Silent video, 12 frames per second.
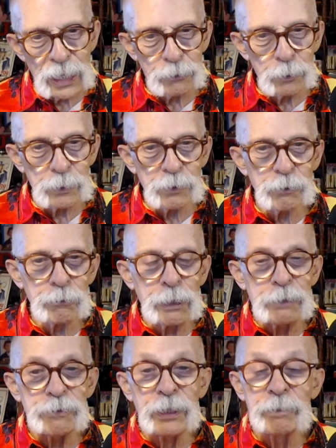chat room, this is
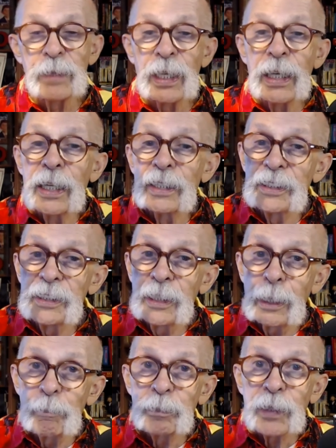great fun.
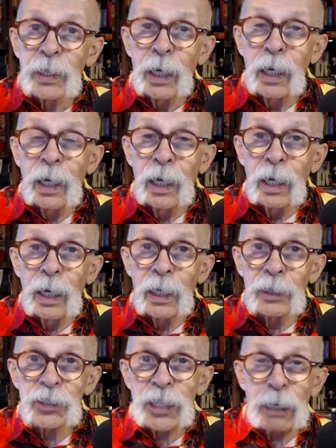Yeah.
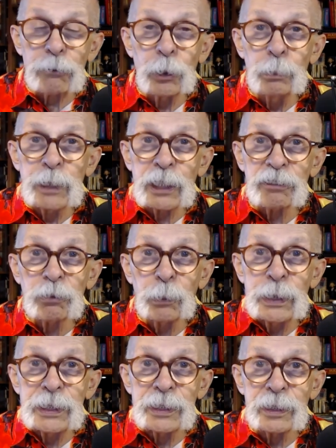Chat room, next
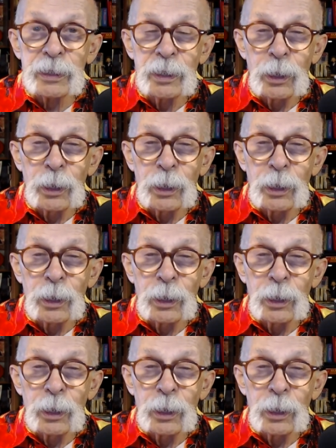week,